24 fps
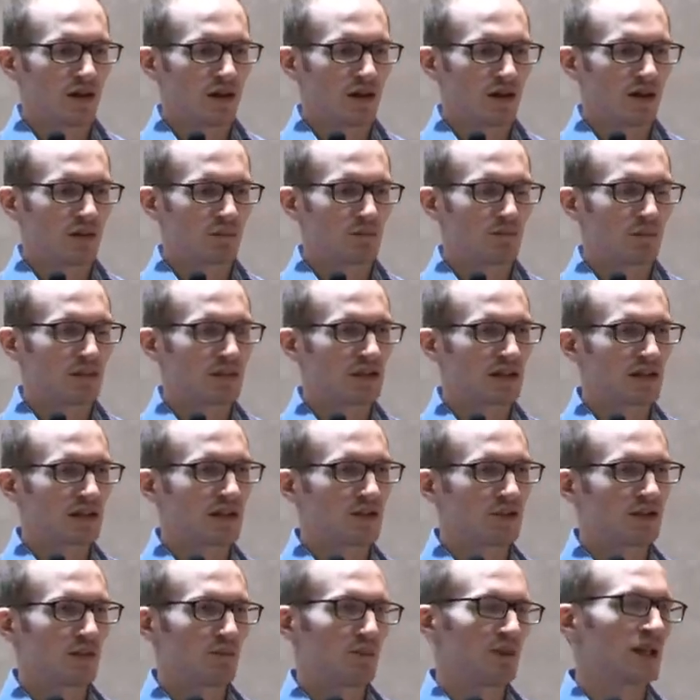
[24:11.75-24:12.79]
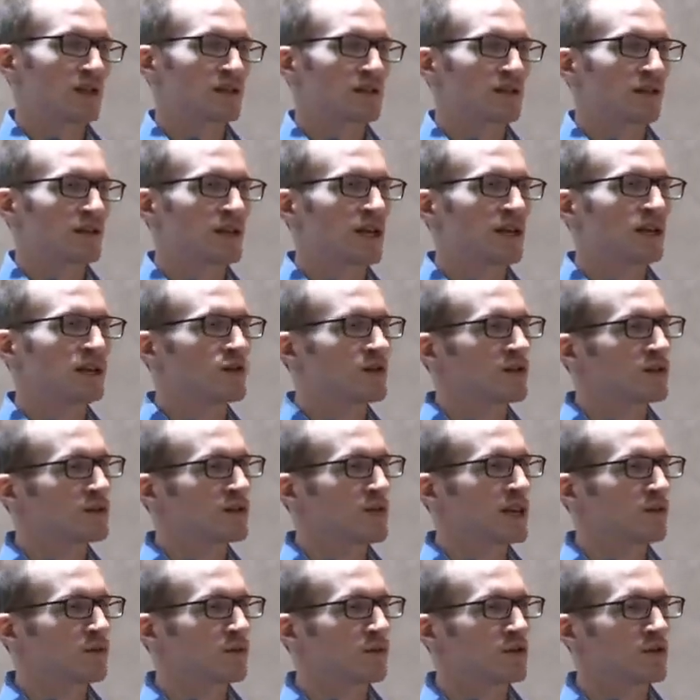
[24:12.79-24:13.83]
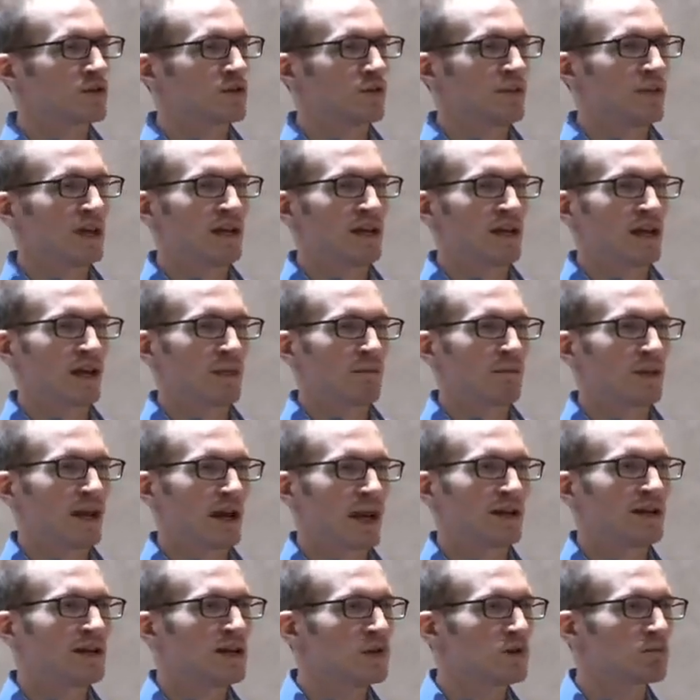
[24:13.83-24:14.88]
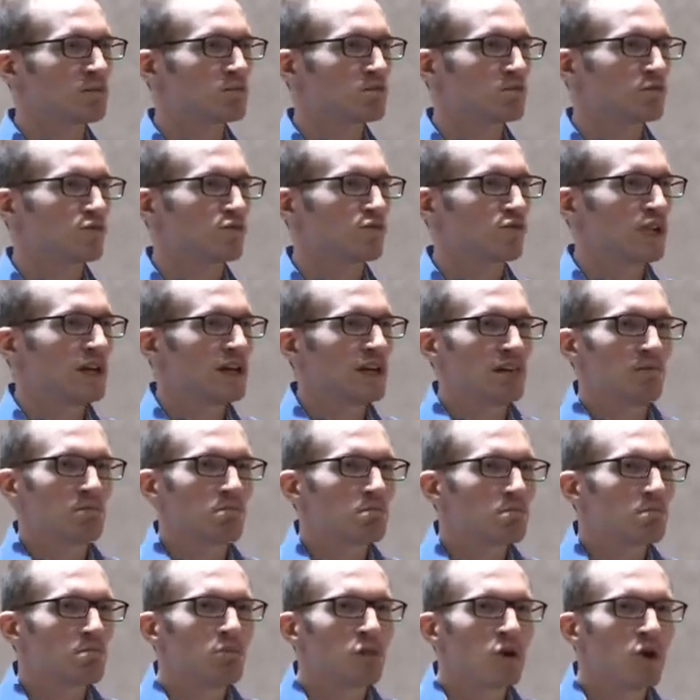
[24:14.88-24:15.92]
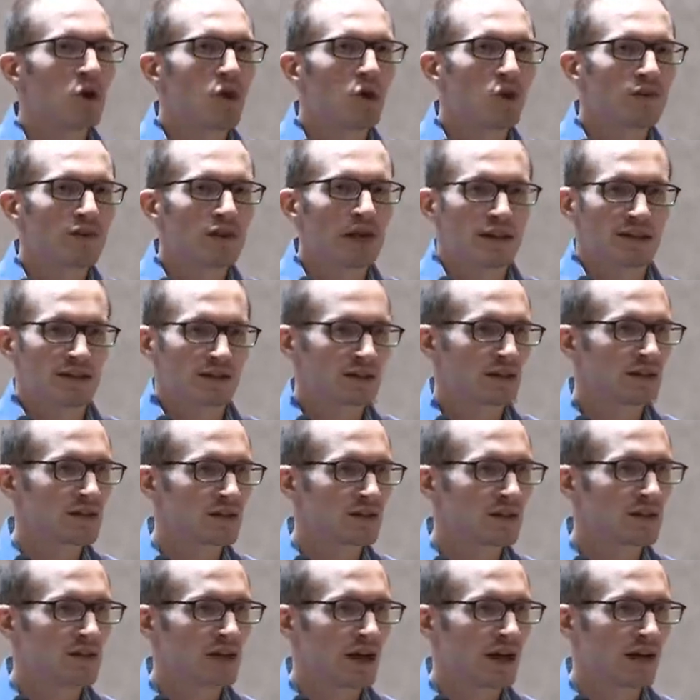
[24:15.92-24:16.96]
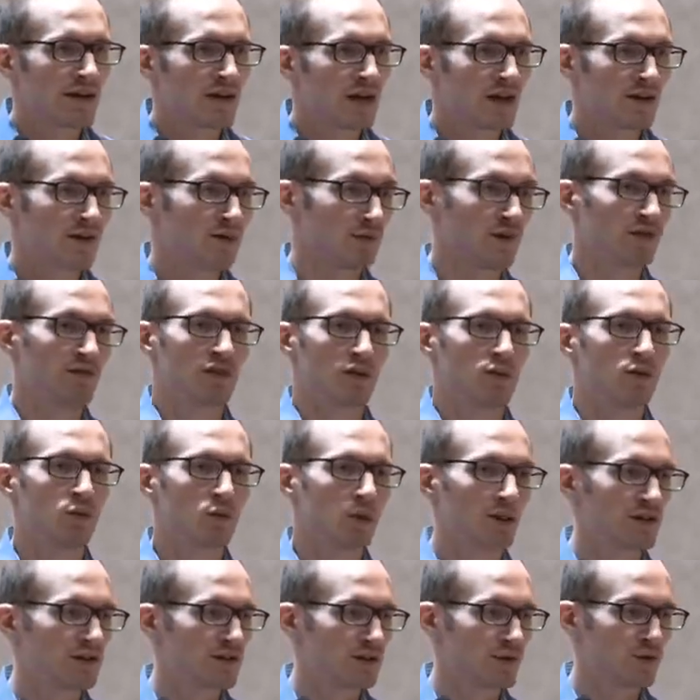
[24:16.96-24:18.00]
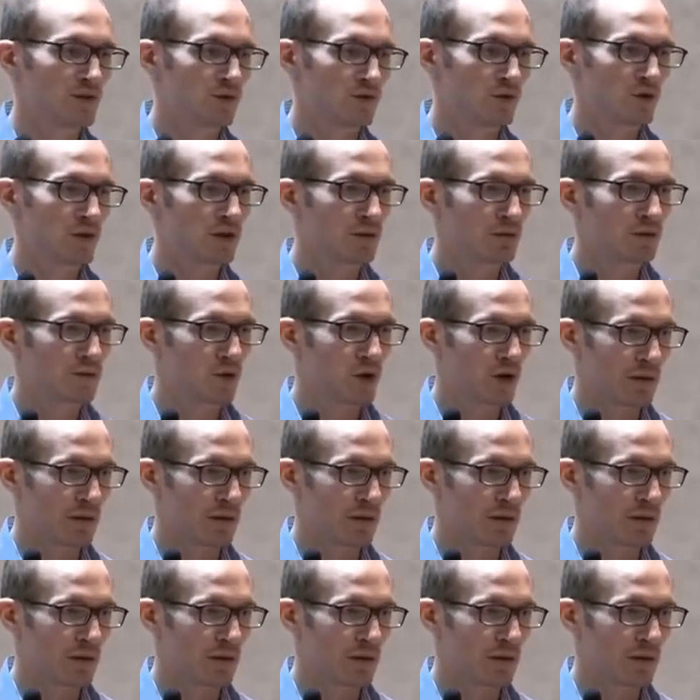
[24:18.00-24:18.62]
uh, basically a GPS location assigned with a domain name. I didn't really know that existed. I, I don't even know what it's used for.